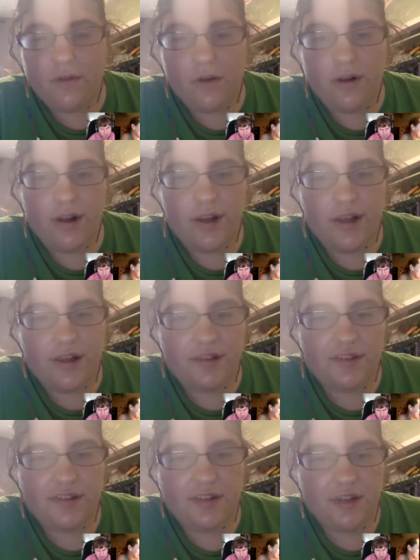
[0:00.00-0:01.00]
aura
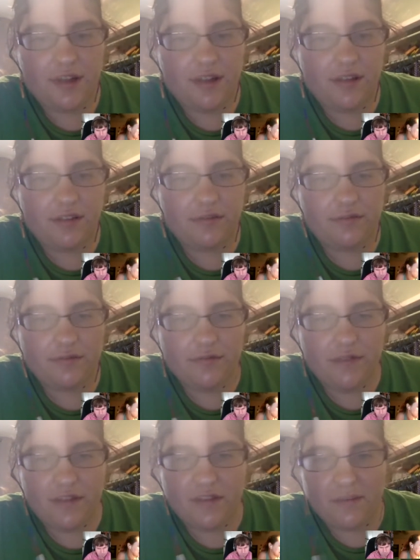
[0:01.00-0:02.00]
is still
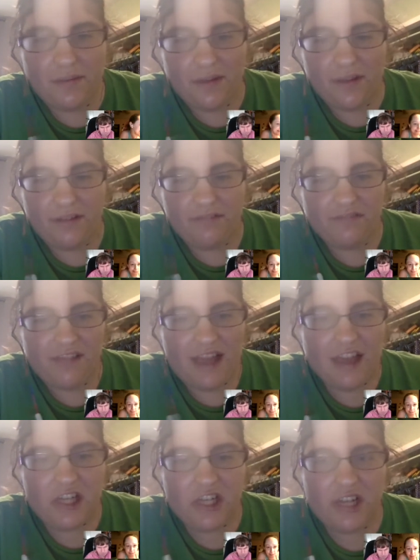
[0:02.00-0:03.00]
visible and
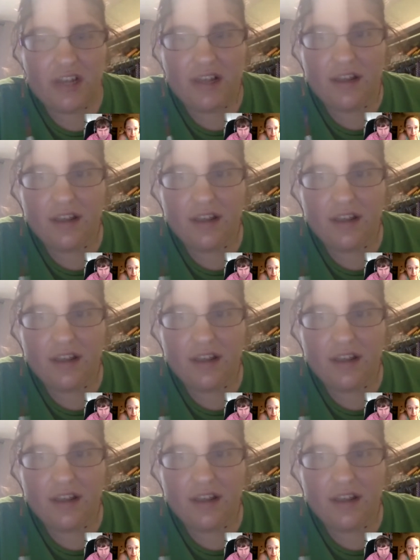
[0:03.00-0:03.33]
flashing,